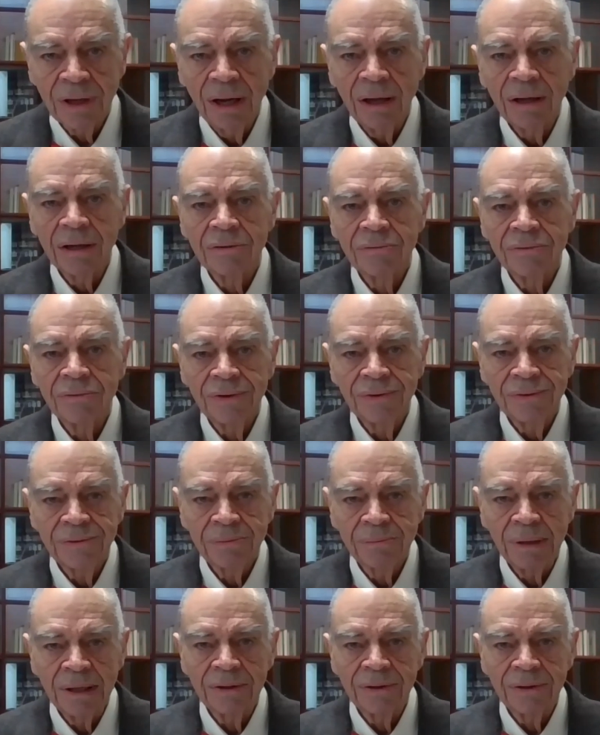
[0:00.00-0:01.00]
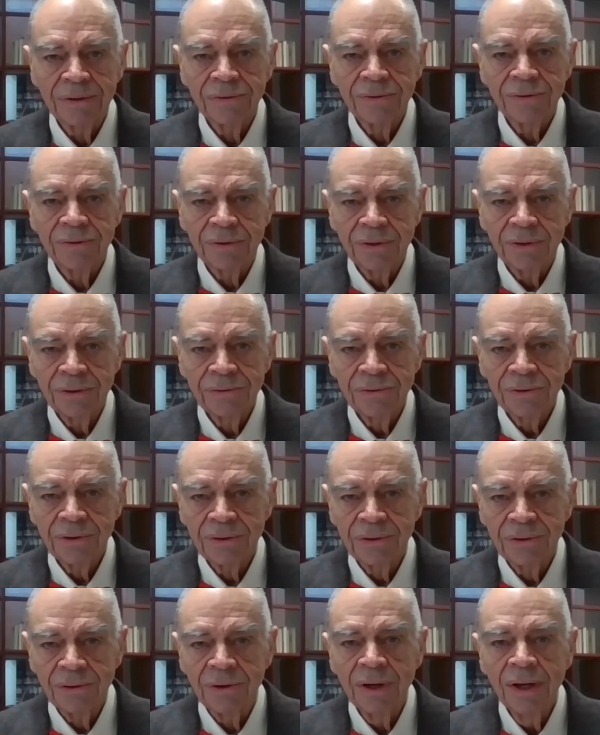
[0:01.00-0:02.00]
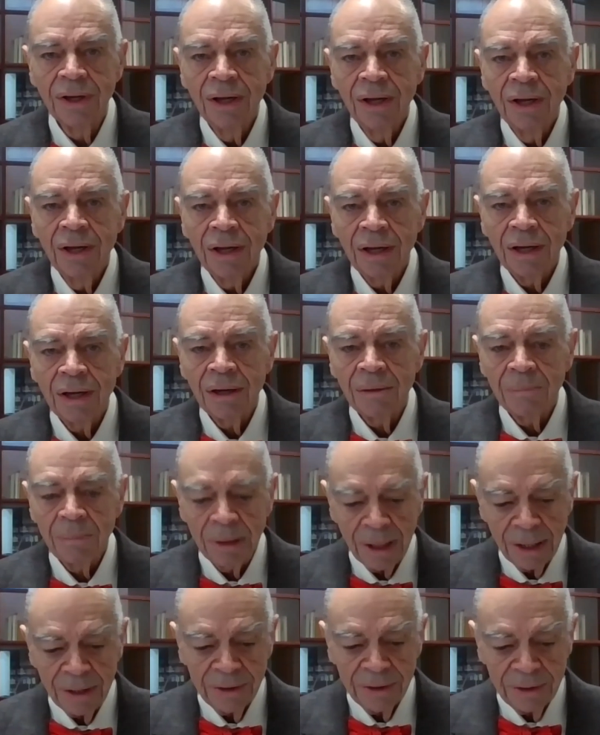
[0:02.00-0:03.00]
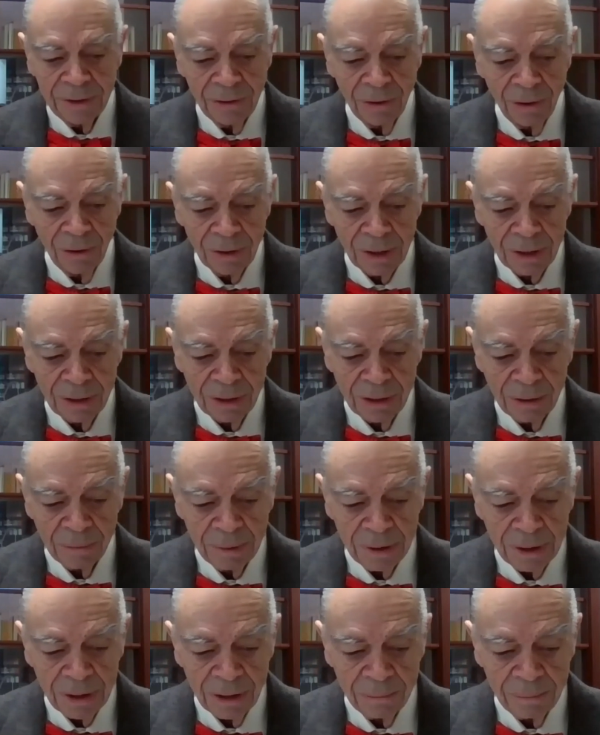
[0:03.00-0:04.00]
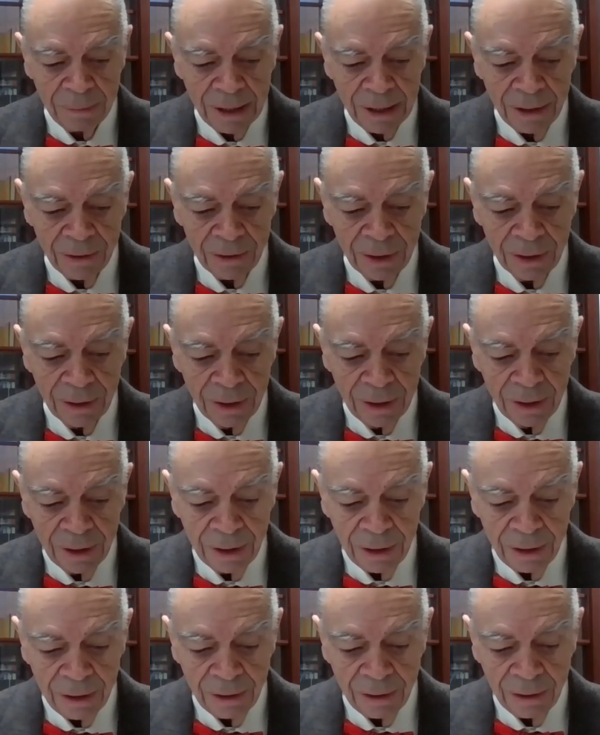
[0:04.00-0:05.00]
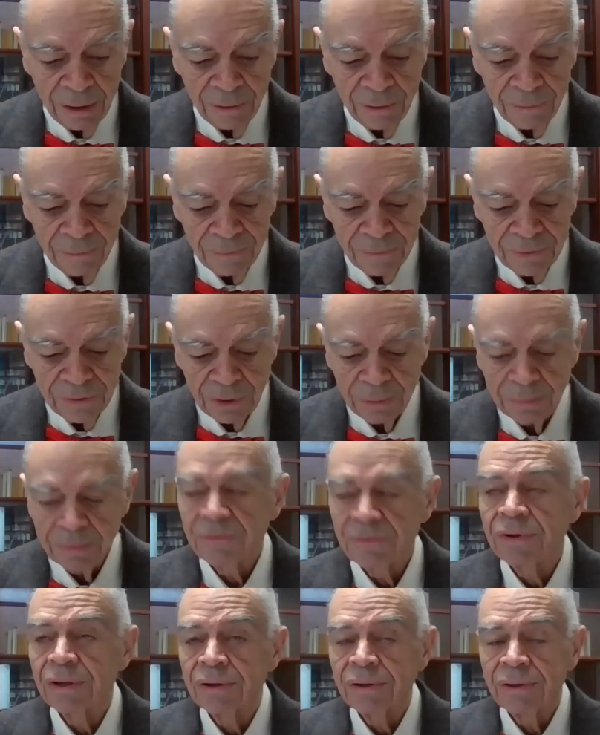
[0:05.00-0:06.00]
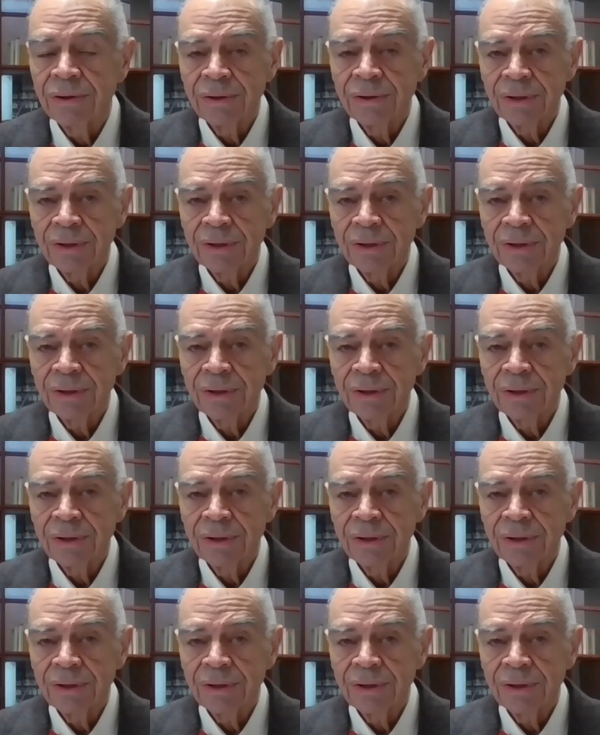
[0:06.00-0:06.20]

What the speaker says: A lot of it is mainly statistical, but I did talk a little bit about some of the